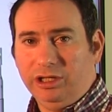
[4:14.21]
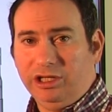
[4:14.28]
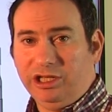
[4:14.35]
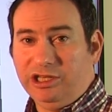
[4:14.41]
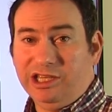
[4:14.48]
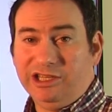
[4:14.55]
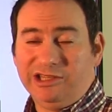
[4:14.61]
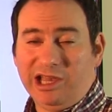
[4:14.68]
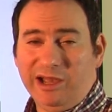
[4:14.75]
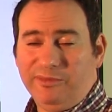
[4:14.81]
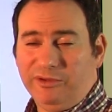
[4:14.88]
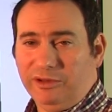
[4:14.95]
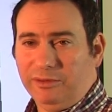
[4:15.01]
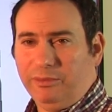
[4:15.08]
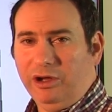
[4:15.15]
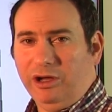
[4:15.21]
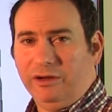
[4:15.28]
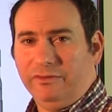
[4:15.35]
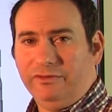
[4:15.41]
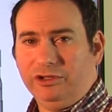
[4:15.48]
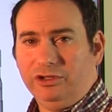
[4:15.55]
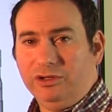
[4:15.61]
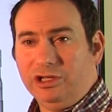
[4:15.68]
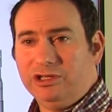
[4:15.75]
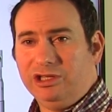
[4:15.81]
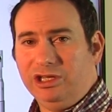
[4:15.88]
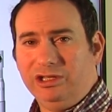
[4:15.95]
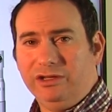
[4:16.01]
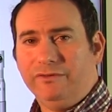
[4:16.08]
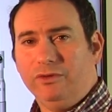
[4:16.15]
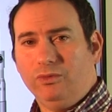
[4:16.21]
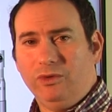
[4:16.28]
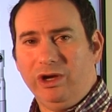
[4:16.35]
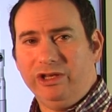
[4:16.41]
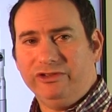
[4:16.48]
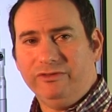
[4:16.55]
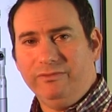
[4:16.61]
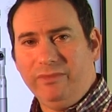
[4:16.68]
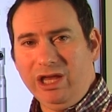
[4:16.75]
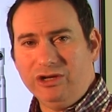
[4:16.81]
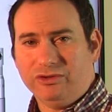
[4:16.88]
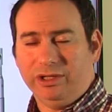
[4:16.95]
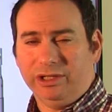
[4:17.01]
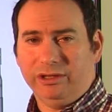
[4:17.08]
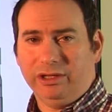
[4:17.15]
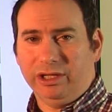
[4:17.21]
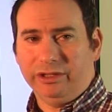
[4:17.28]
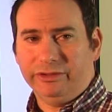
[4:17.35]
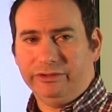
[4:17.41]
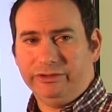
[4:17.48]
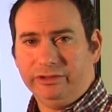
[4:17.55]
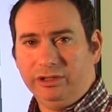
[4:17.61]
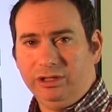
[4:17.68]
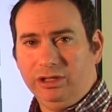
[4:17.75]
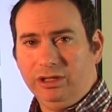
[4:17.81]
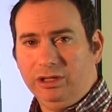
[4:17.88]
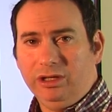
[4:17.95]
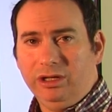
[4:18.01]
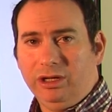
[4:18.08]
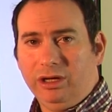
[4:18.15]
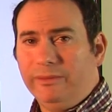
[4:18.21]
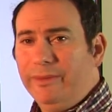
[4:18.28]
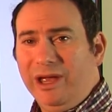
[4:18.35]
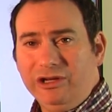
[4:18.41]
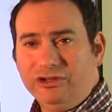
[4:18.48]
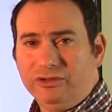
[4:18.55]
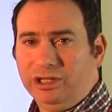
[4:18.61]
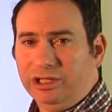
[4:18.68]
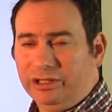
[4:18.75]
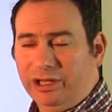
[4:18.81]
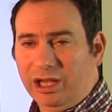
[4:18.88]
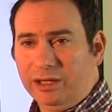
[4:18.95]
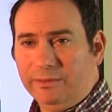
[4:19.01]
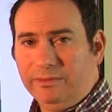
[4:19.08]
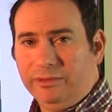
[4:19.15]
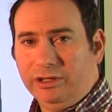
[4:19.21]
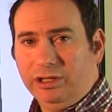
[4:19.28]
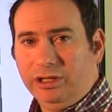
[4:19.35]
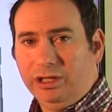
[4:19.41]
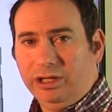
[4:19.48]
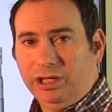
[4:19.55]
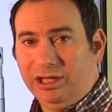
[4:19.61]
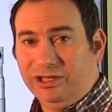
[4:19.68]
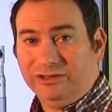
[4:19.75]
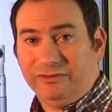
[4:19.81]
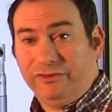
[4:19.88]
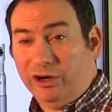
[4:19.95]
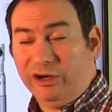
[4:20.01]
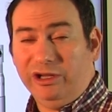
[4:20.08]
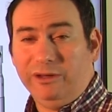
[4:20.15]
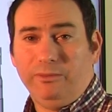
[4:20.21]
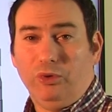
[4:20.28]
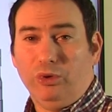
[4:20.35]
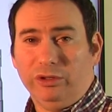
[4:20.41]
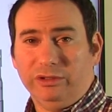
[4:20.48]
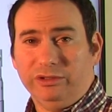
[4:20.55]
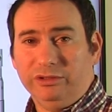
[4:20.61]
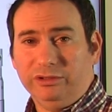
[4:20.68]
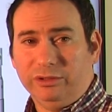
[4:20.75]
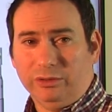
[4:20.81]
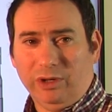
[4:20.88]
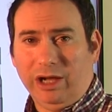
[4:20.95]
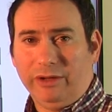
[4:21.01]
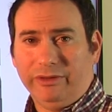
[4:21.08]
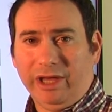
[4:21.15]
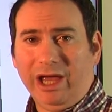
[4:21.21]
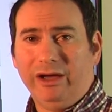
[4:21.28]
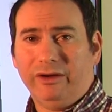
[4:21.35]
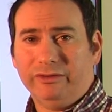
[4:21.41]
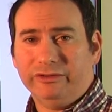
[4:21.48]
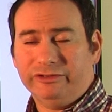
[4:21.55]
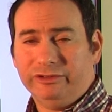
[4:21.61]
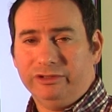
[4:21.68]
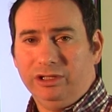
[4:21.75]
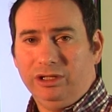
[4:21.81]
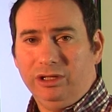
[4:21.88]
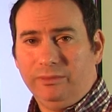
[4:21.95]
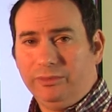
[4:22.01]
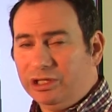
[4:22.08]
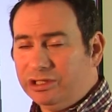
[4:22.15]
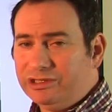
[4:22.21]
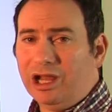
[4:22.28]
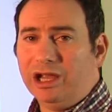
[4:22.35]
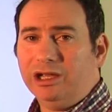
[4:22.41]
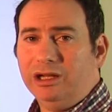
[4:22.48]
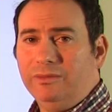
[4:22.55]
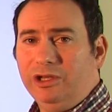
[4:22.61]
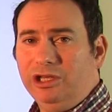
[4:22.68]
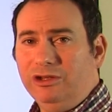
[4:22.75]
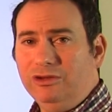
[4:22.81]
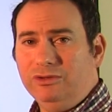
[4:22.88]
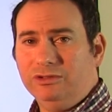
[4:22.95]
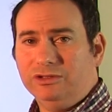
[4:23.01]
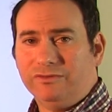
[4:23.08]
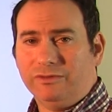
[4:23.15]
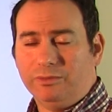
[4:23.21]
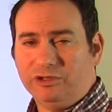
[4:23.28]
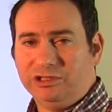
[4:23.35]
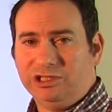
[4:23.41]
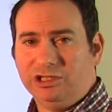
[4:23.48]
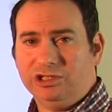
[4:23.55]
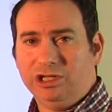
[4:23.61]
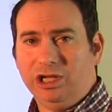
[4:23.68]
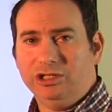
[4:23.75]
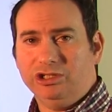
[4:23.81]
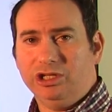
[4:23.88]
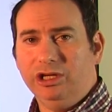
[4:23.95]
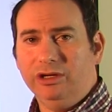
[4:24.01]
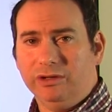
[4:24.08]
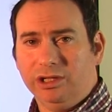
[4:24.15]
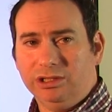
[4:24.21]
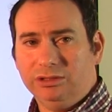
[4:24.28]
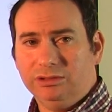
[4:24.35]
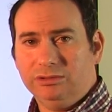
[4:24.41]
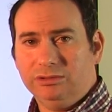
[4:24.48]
In the example above, you can see different ways of measuring things. A measuring tape is very important around the house, but it's not going to be used for precision engineering.